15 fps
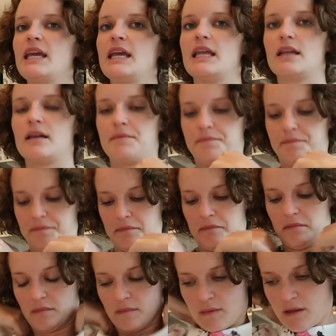in.
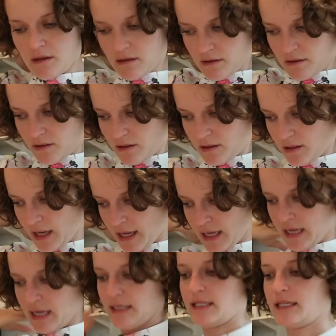
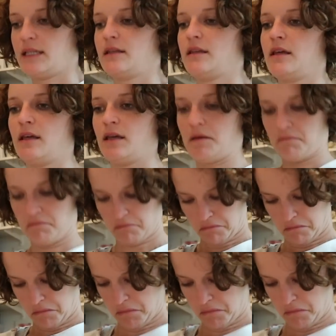I did the